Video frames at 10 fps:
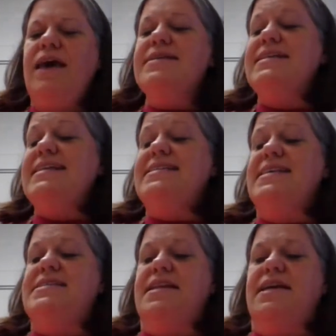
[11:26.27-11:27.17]
Said
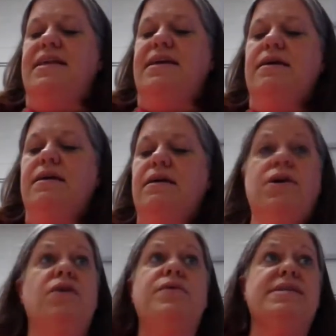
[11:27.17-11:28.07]
Daisy cynically,
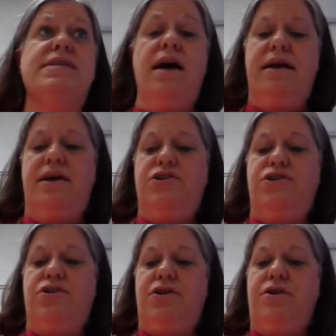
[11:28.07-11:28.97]
"No, he's not." I
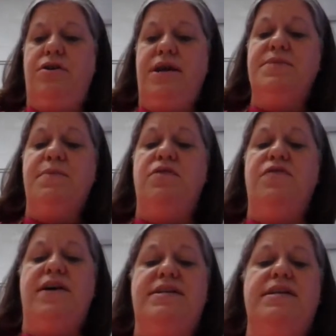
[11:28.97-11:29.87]
assured her, "It's a bona
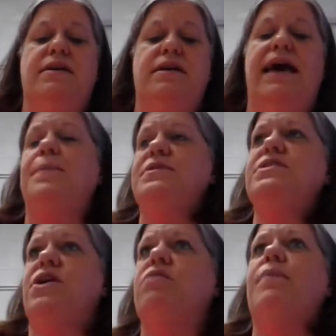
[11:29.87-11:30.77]
fide deal. I happen
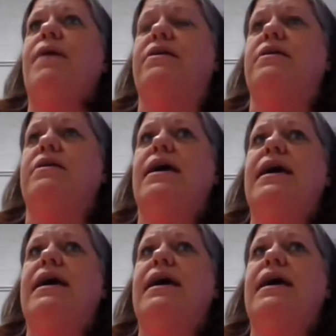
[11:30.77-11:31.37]
to know about it."